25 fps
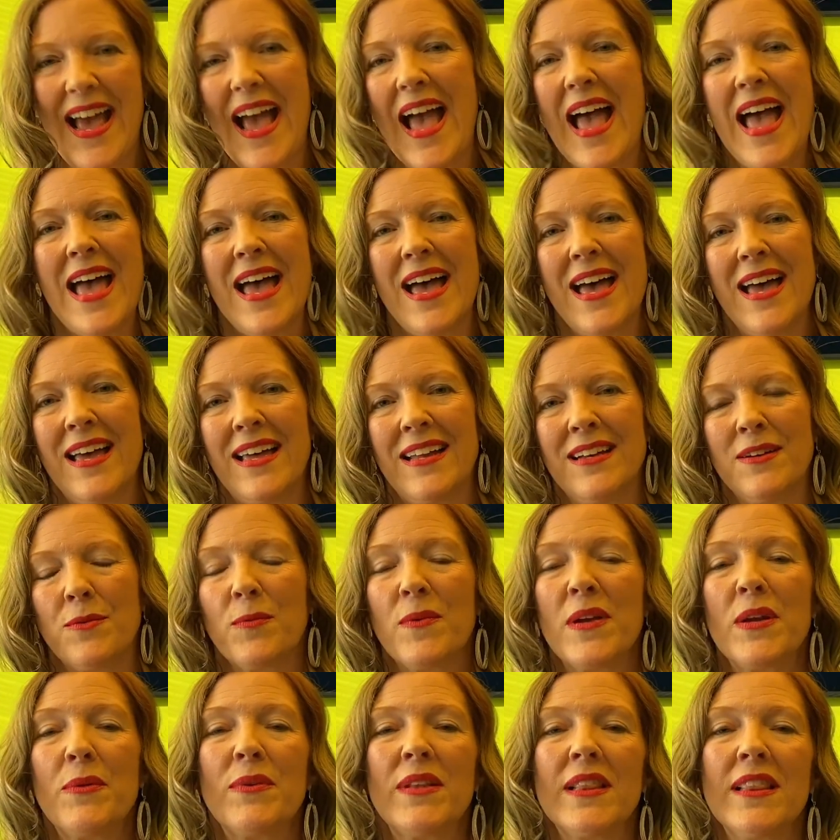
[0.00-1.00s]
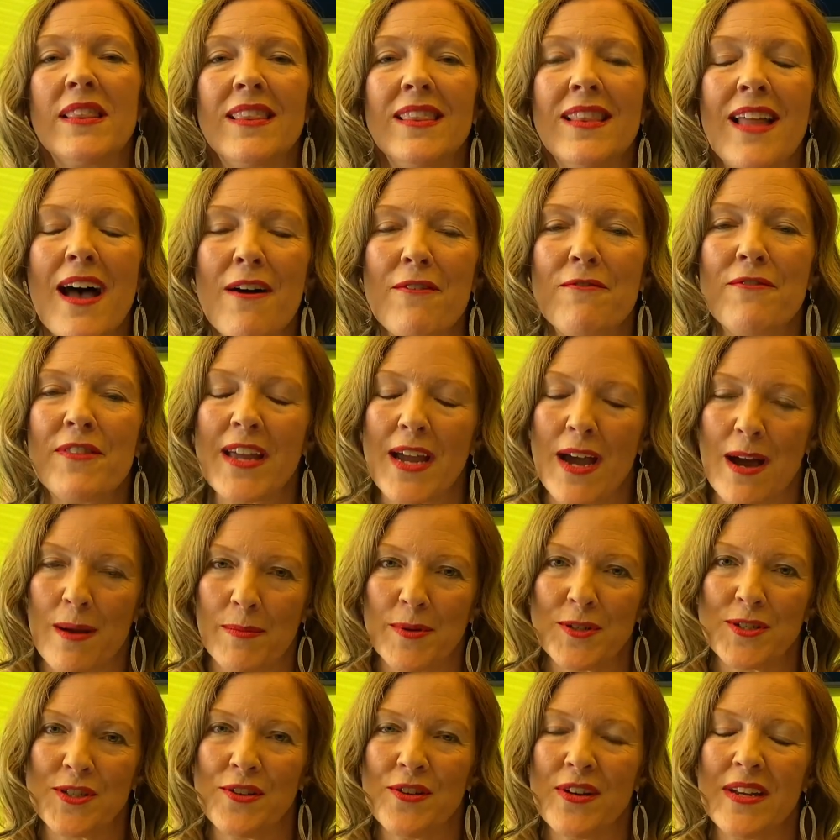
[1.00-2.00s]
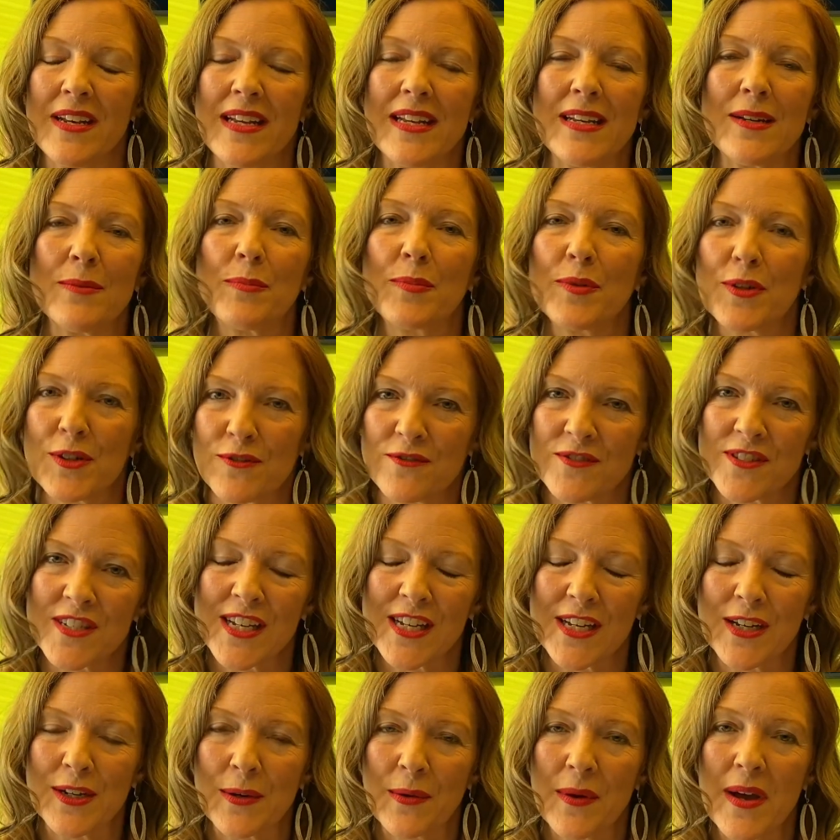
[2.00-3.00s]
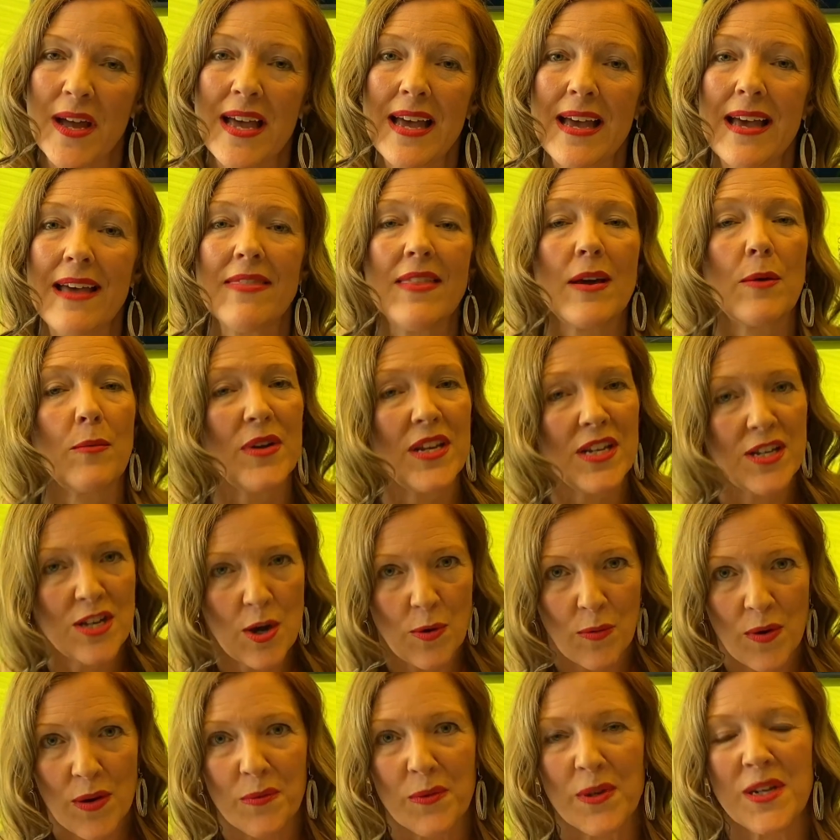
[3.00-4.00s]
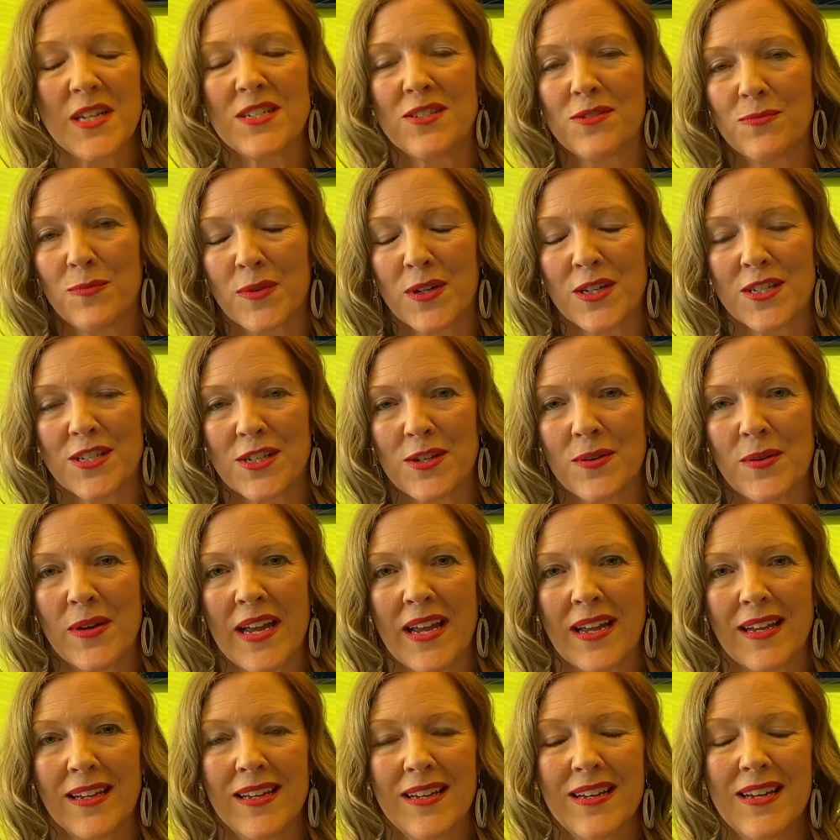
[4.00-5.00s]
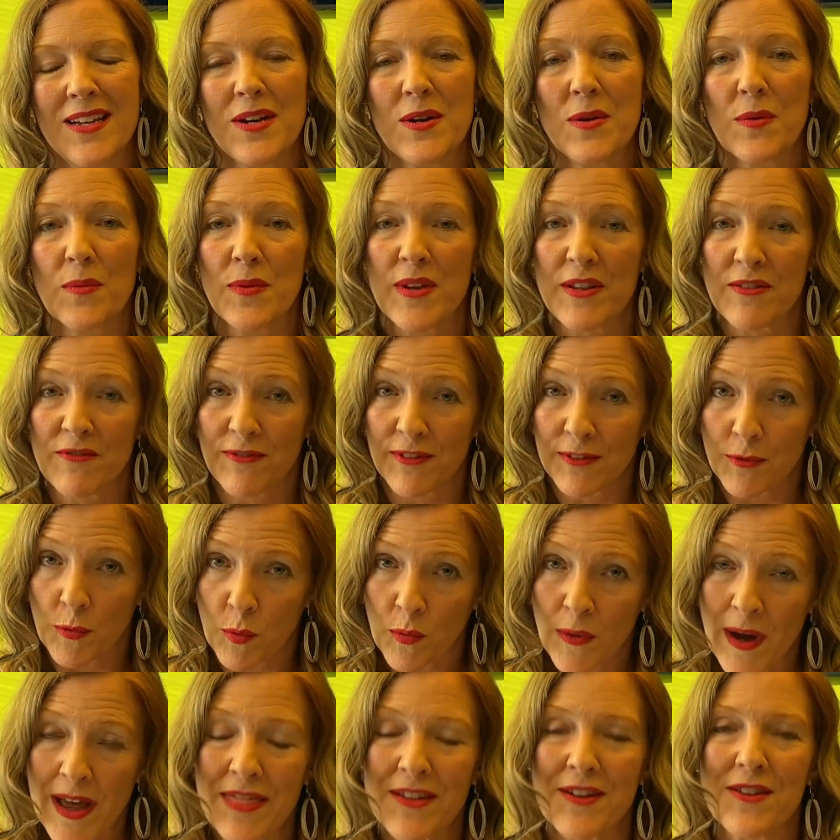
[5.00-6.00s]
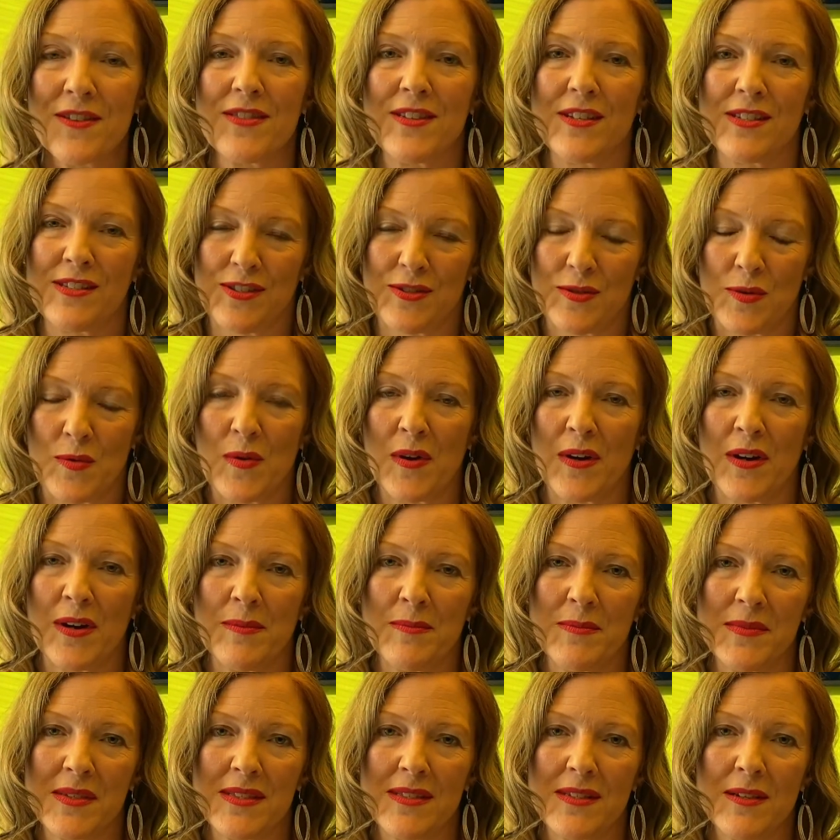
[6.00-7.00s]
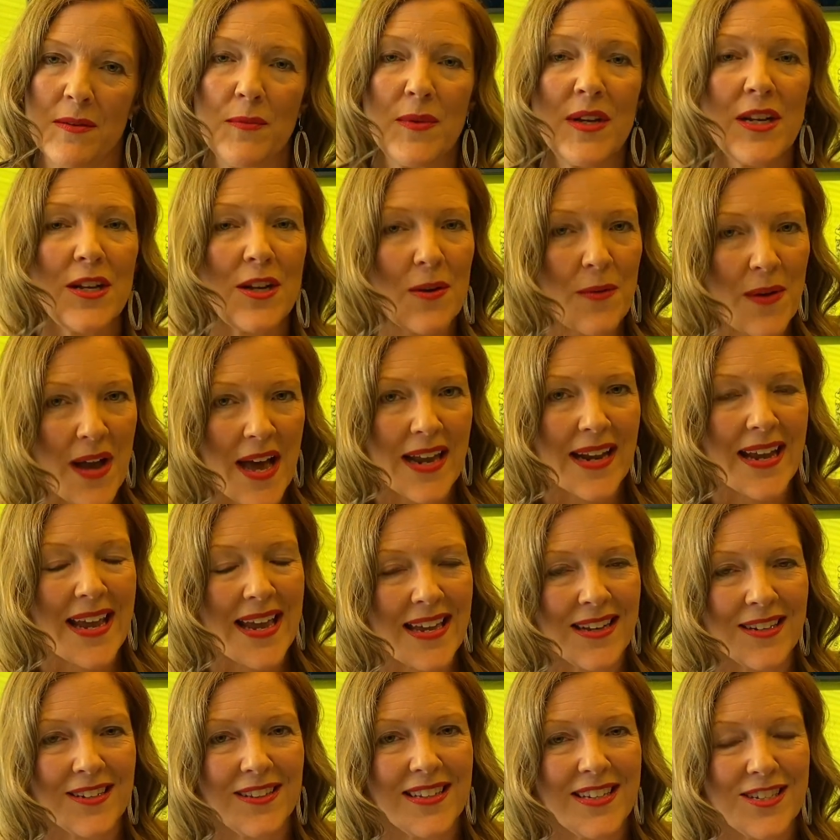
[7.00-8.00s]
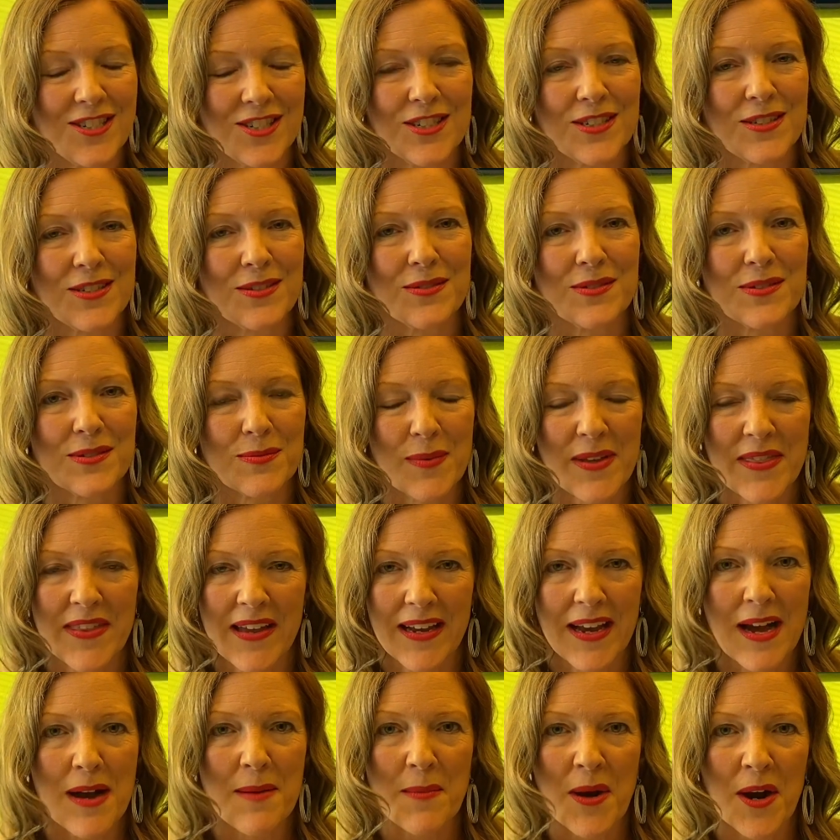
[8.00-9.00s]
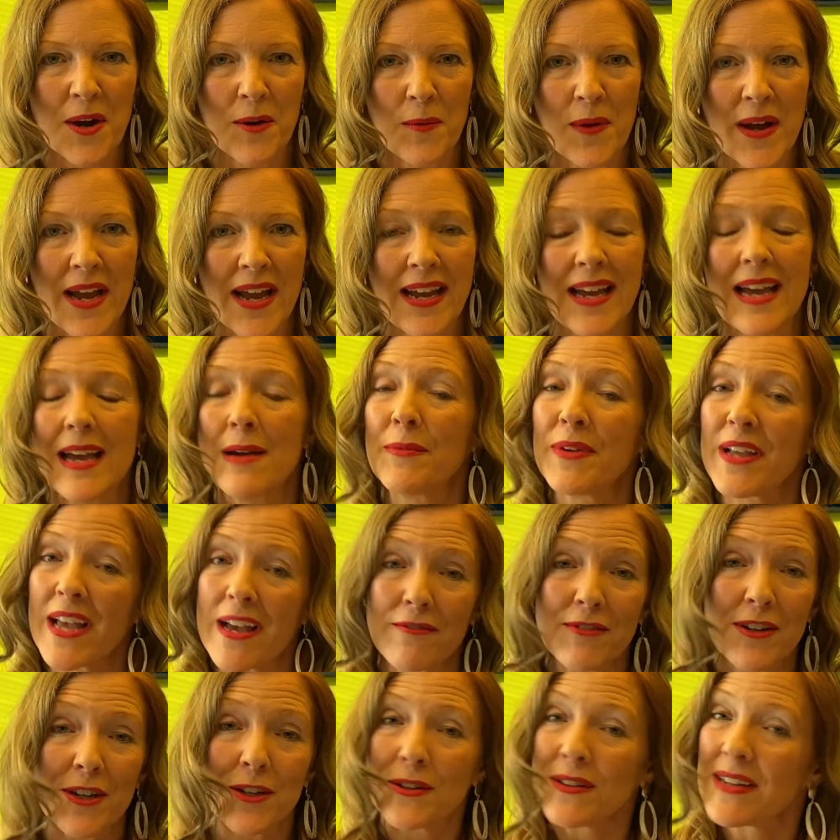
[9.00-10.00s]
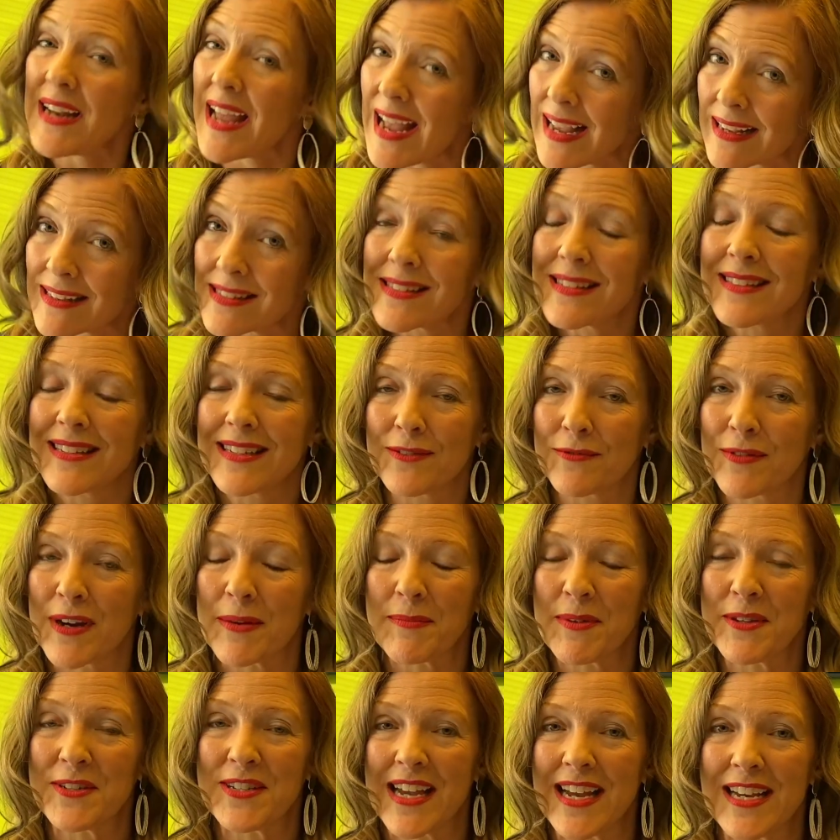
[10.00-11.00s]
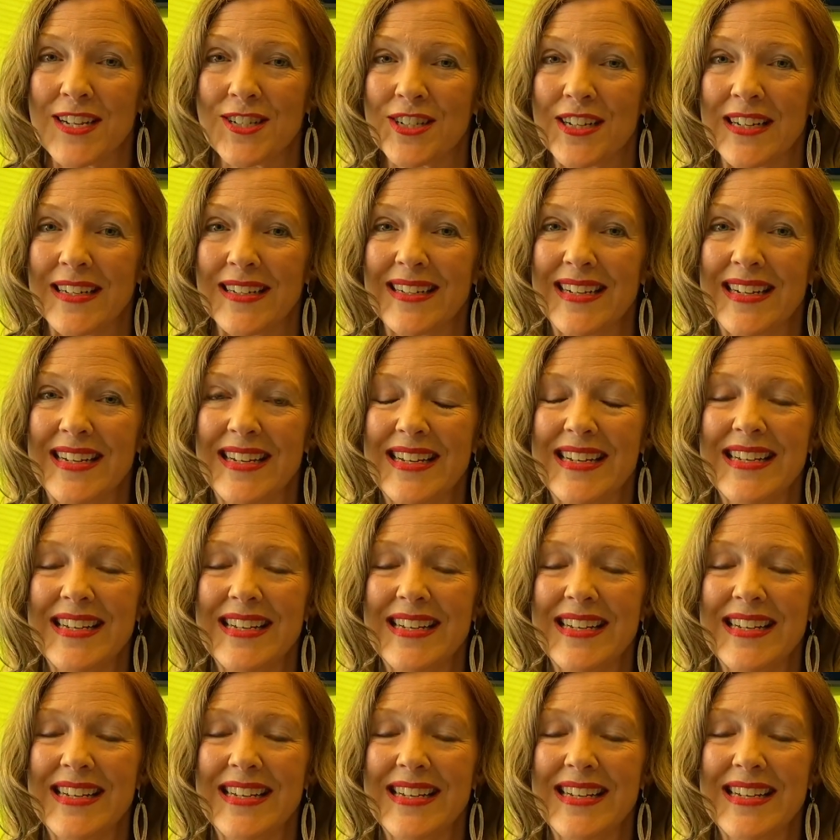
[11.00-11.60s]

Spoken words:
And we would love the opportunity to prove to you that we know what we're doing. We've weathered the storms. We know how to handle issues when they come our way, and we have an excellent reputation.